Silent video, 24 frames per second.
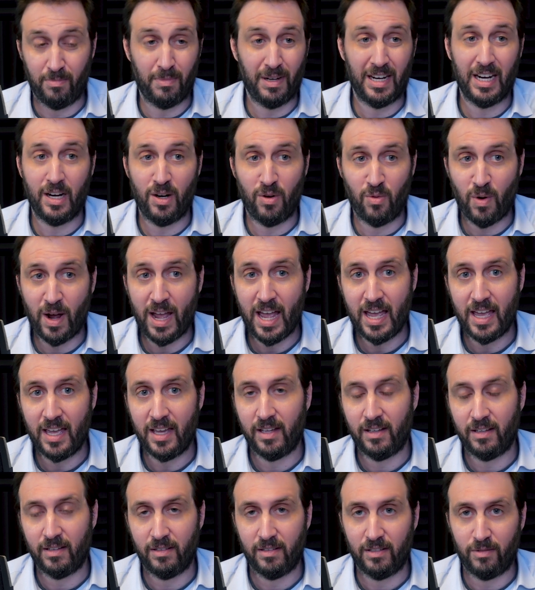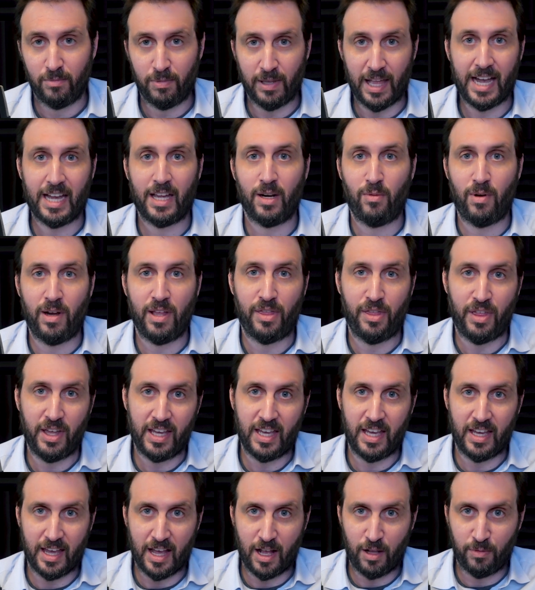But in a way, black and white
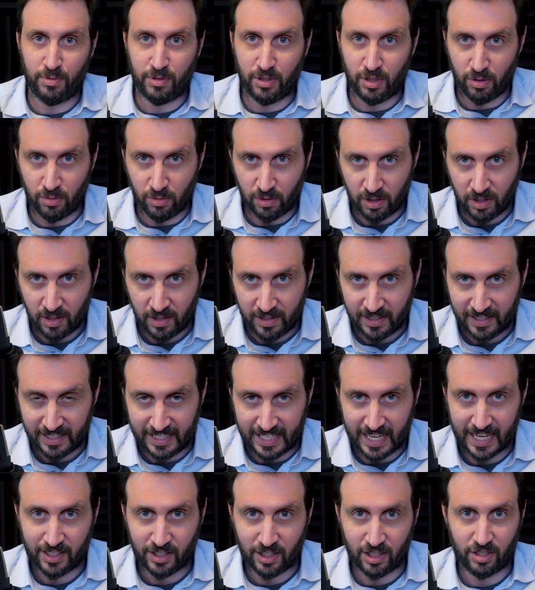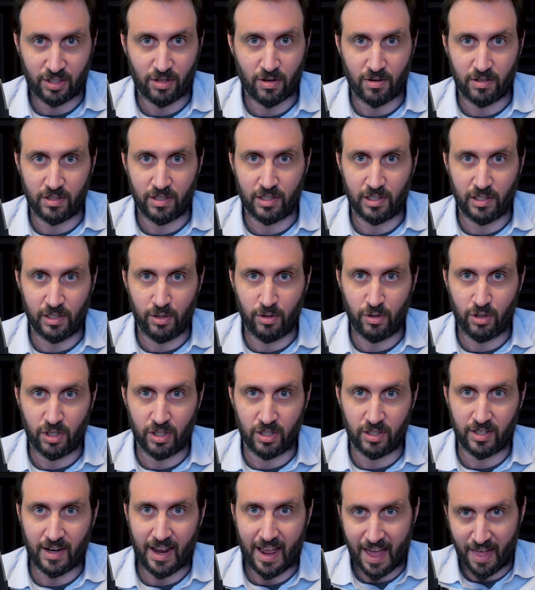thinking helps you get to certain
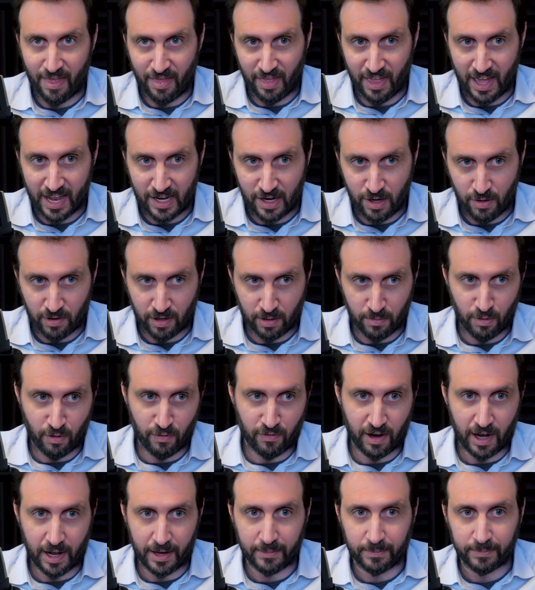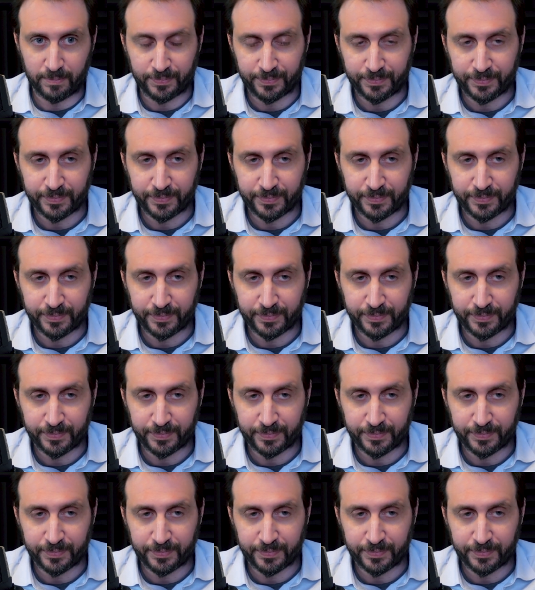solutions and then you can move on.